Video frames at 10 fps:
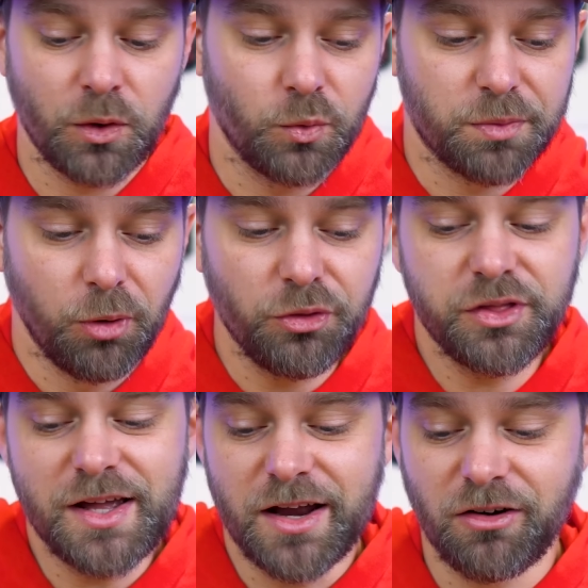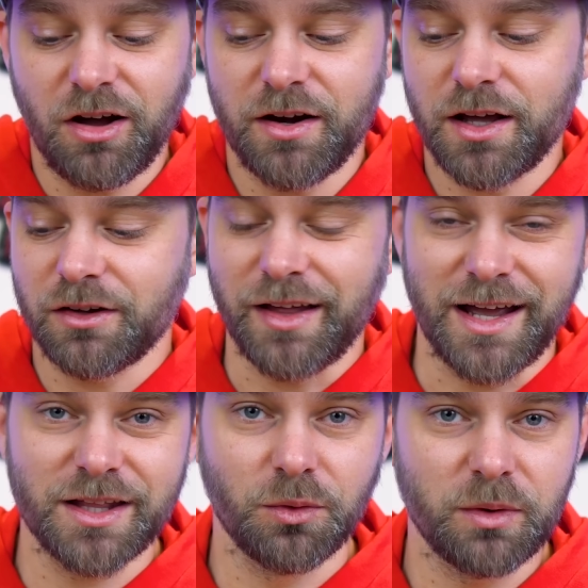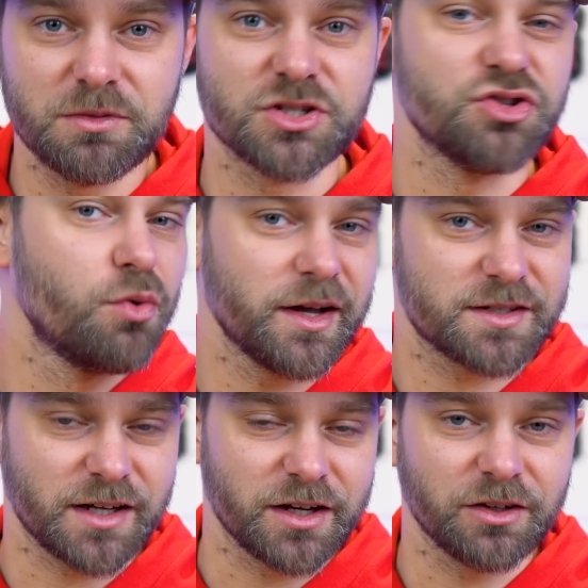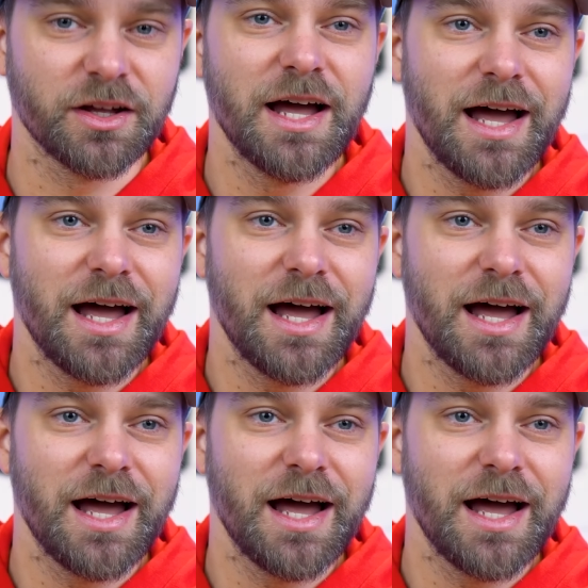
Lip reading: With both the Intercontinental and the women's US title,